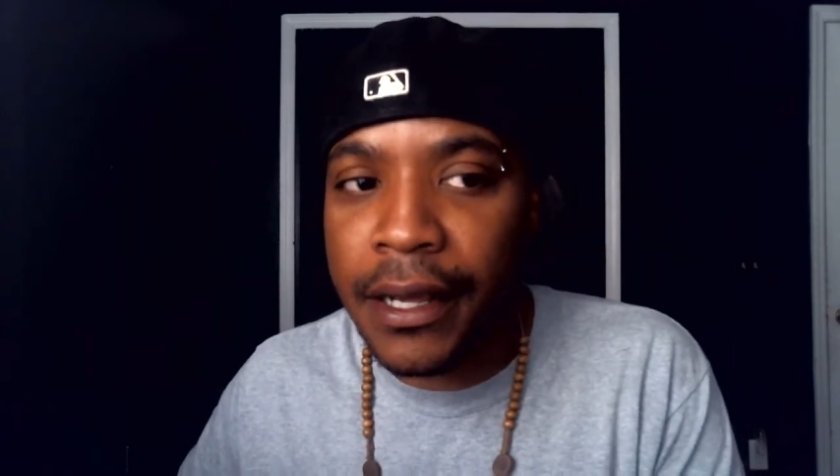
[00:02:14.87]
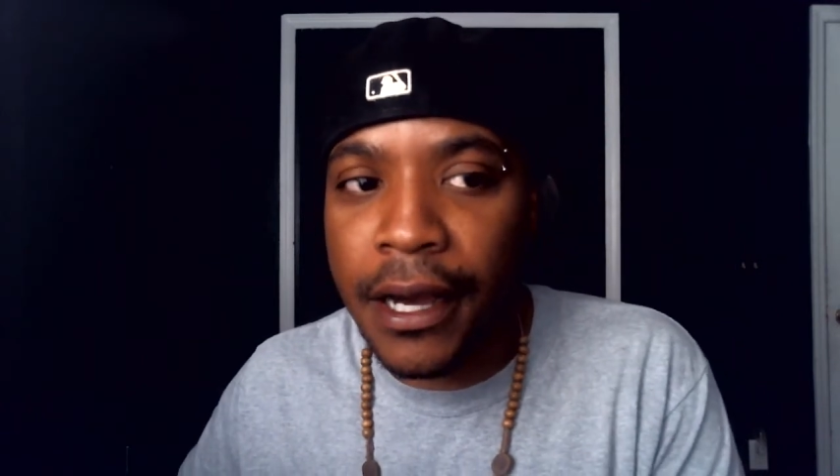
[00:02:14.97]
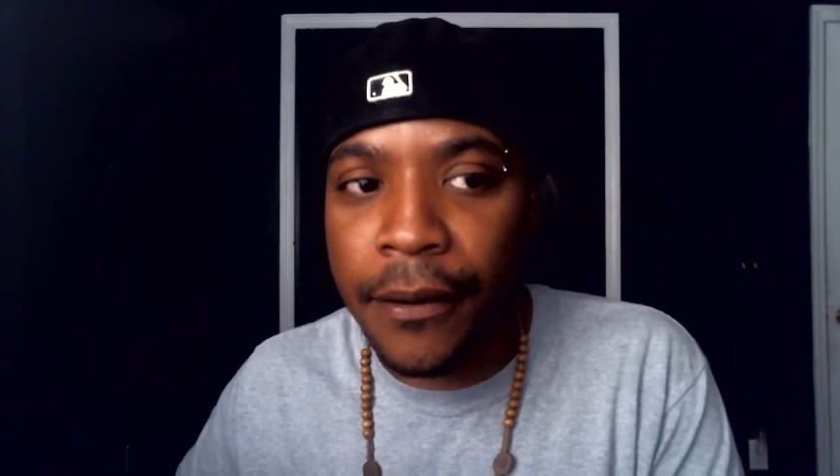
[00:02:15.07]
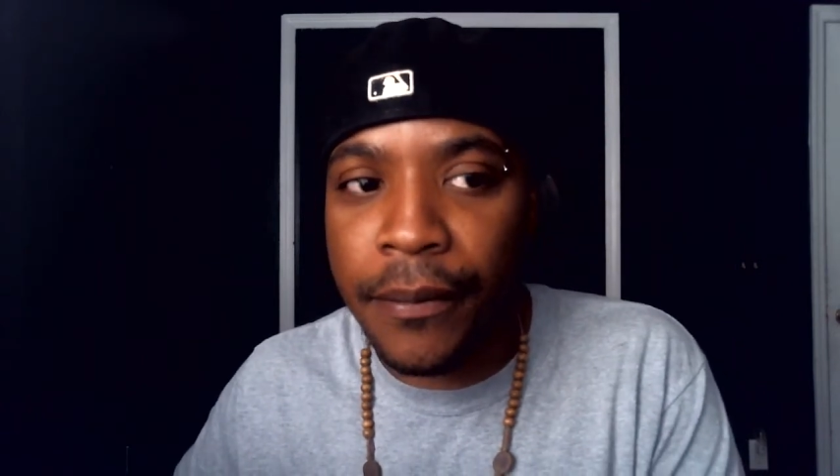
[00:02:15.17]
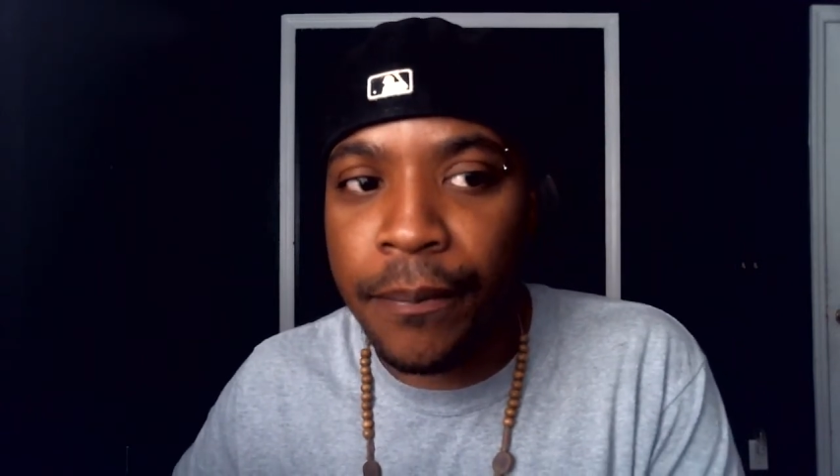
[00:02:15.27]

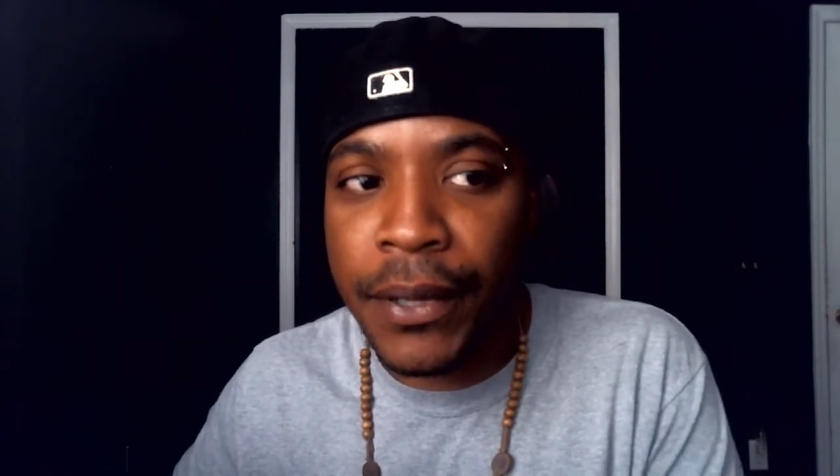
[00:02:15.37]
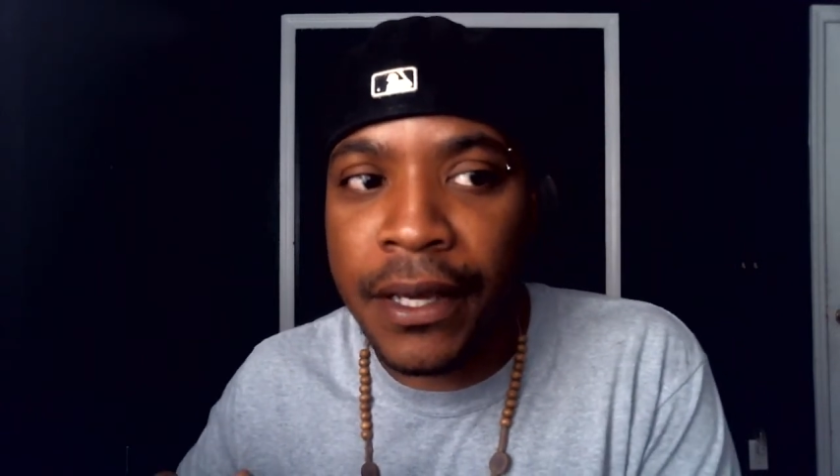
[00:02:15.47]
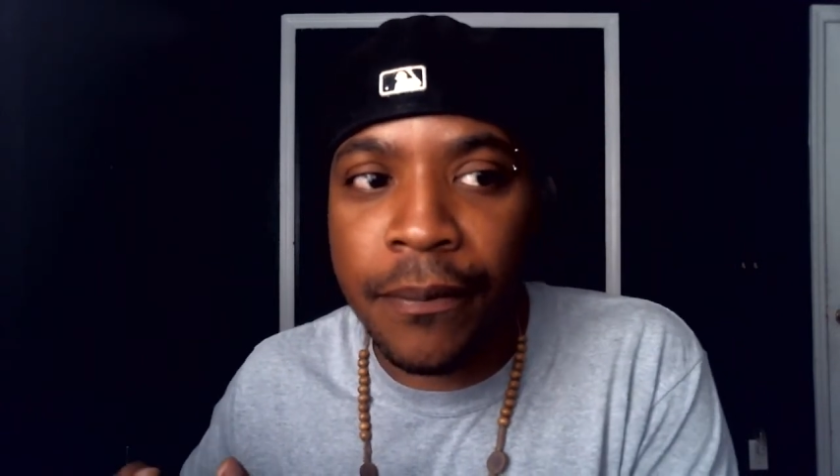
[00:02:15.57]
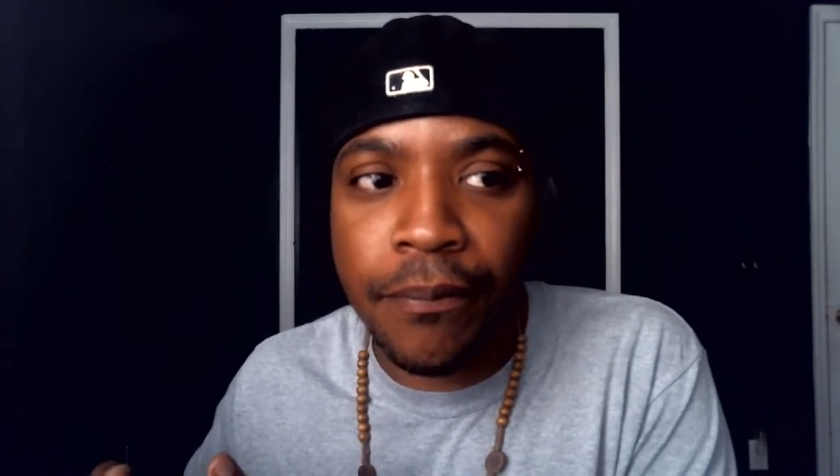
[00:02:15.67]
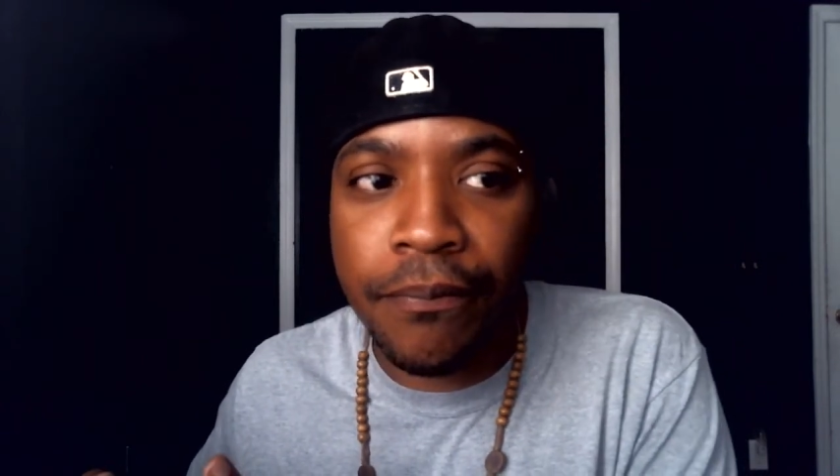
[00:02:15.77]
a
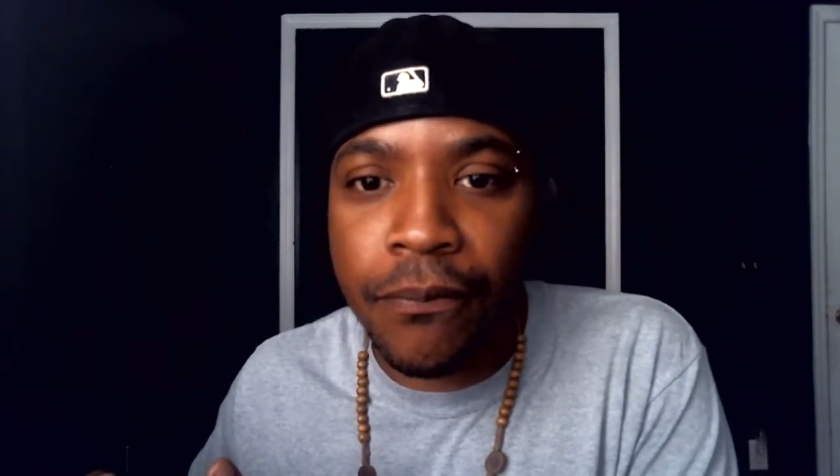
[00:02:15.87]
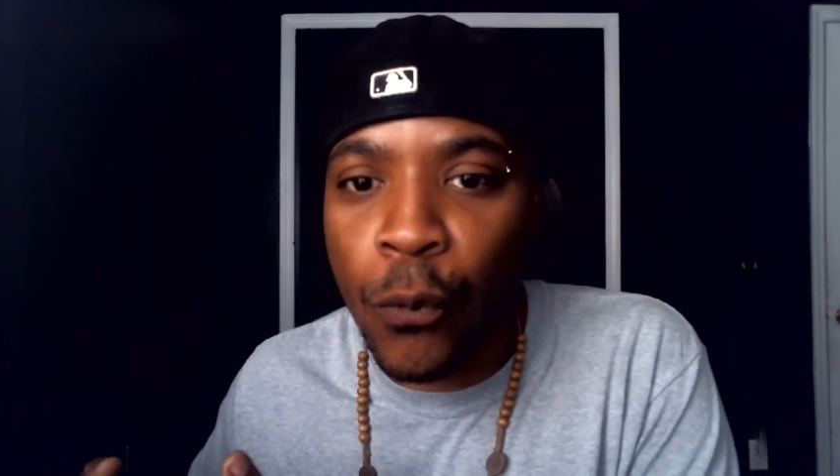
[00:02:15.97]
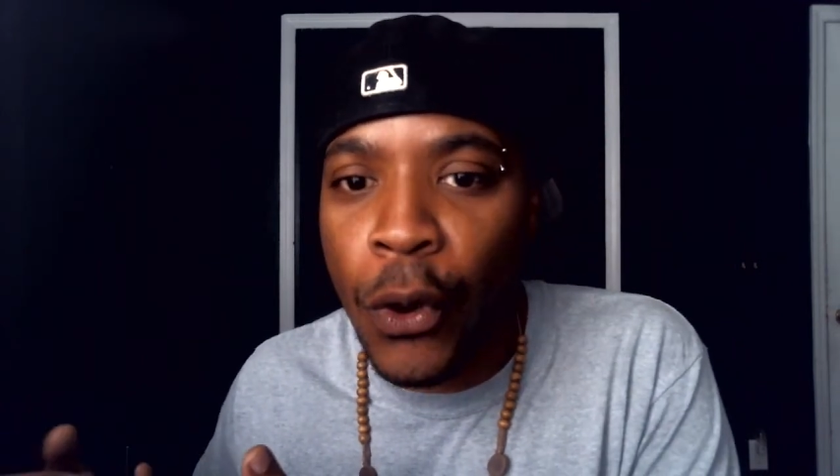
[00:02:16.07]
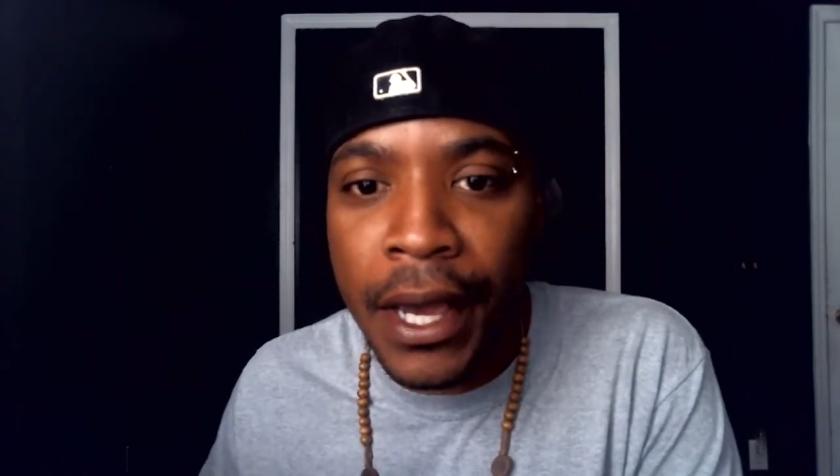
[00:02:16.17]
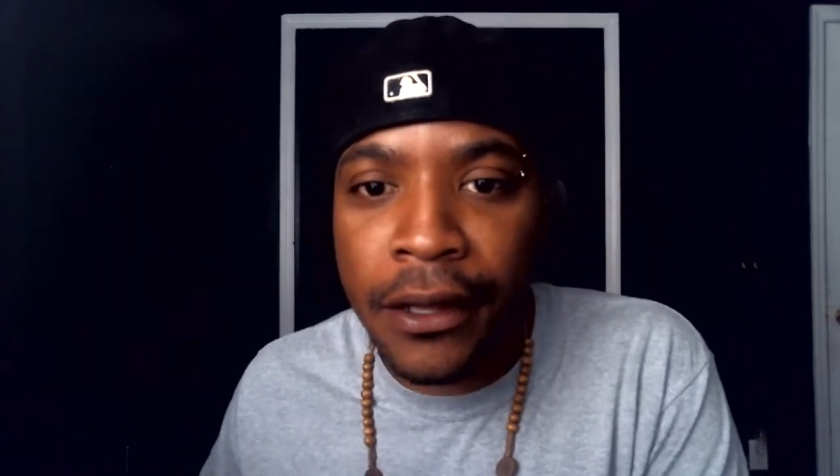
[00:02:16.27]
big
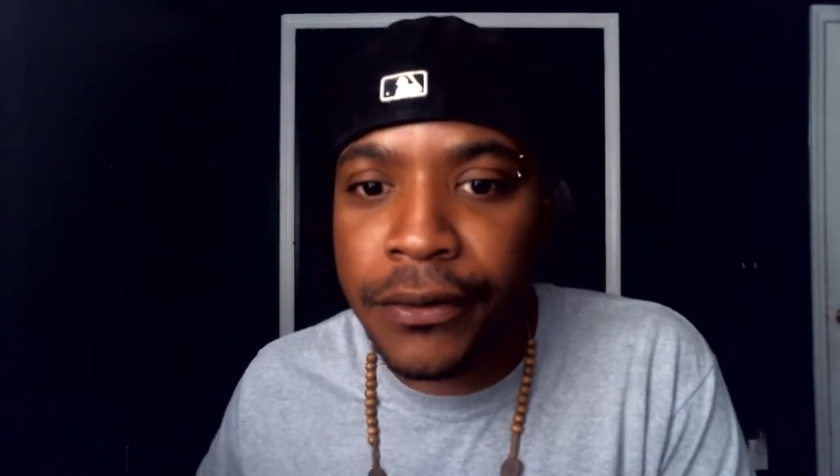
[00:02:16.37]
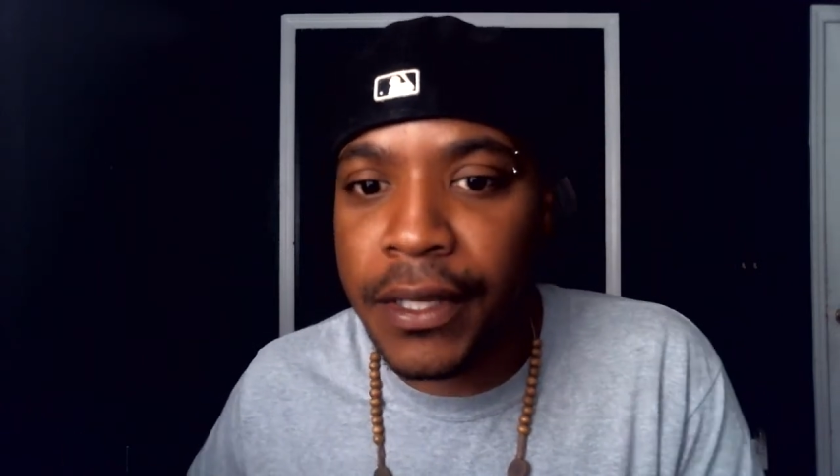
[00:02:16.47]
whale